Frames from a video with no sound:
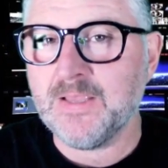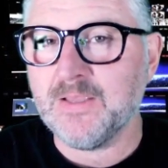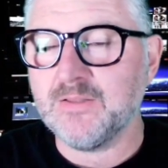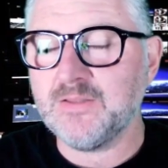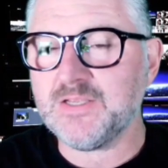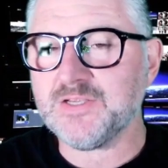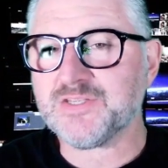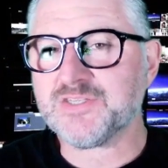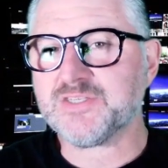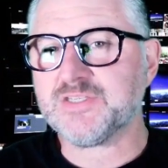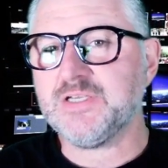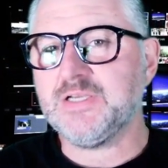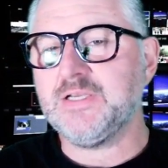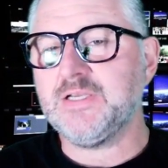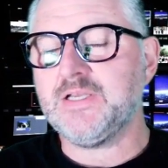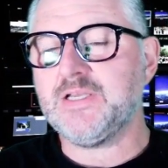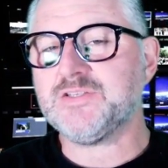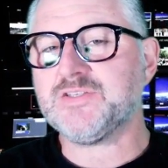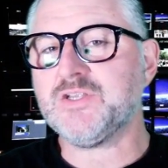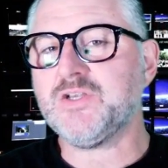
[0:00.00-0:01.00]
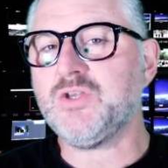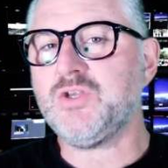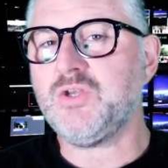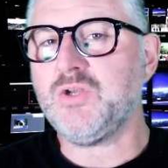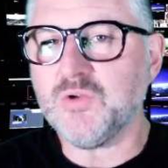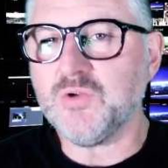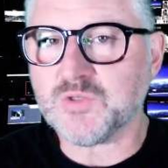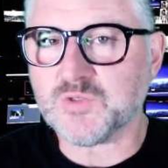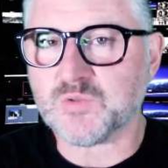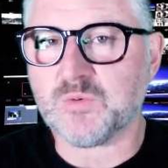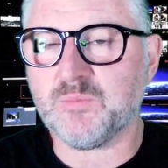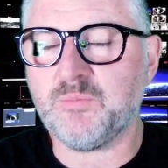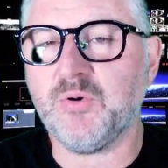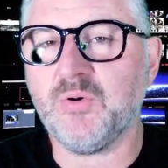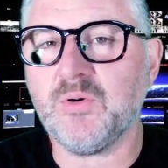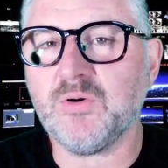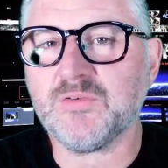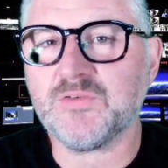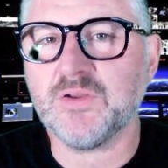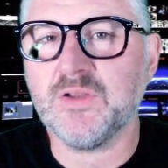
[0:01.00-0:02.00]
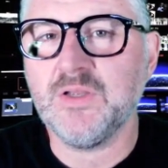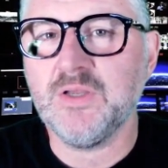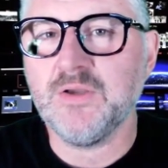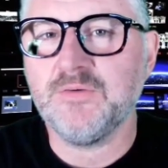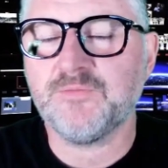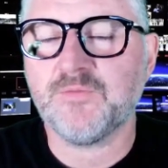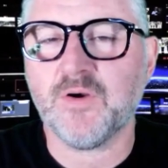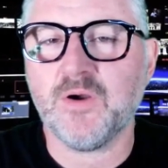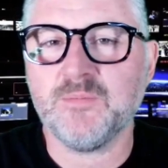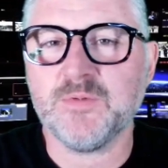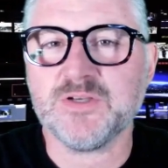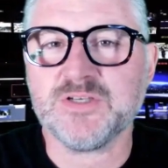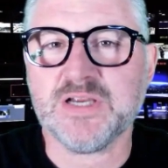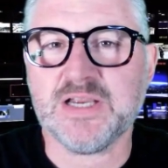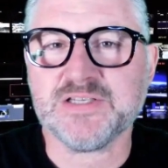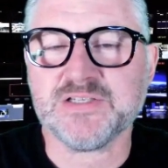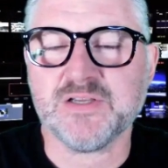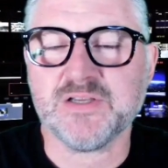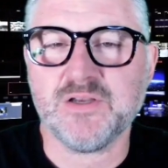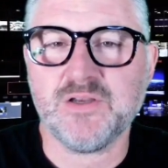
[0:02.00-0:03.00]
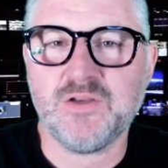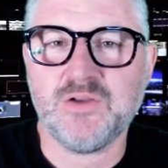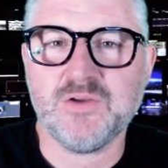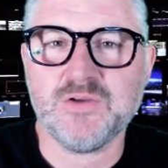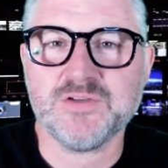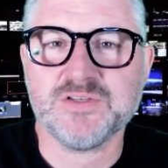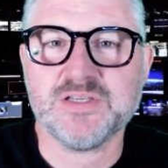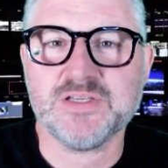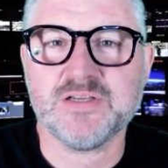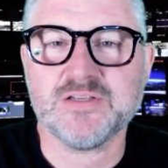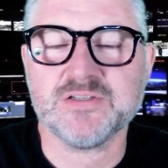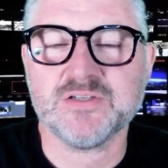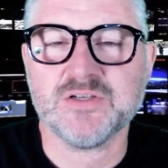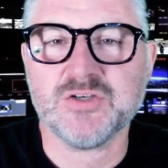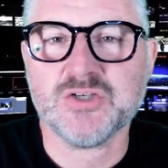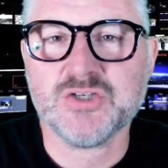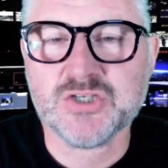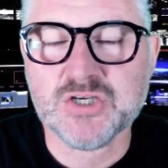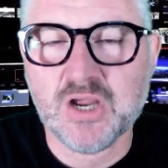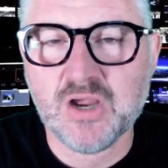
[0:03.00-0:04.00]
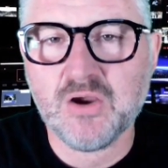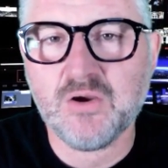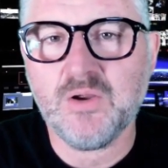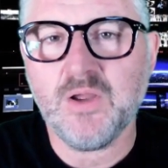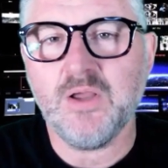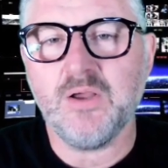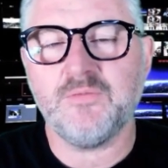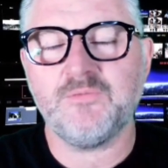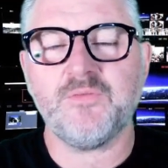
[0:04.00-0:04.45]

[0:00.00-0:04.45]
This is a news report from the Jason Q Citizen Show,